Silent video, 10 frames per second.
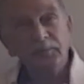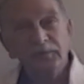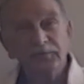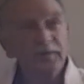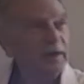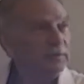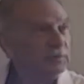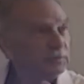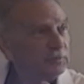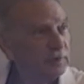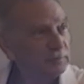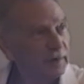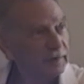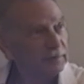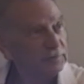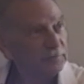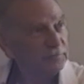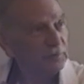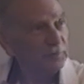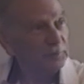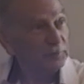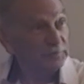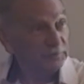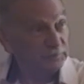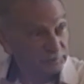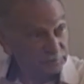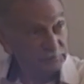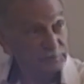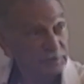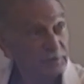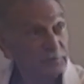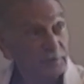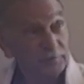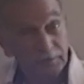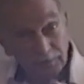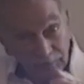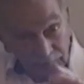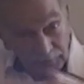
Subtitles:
with a slash, you was right back in your former position that you started with a